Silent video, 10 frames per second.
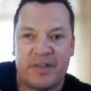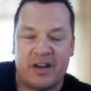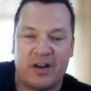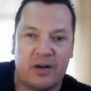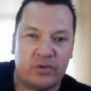
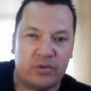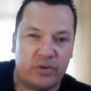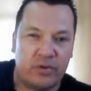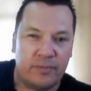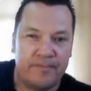and how
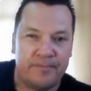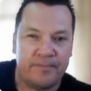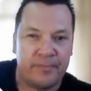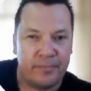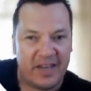to
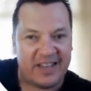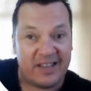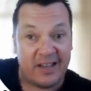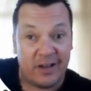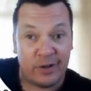
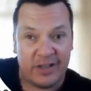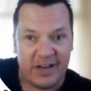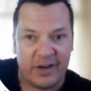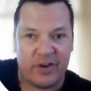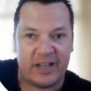make
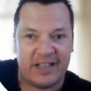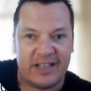generate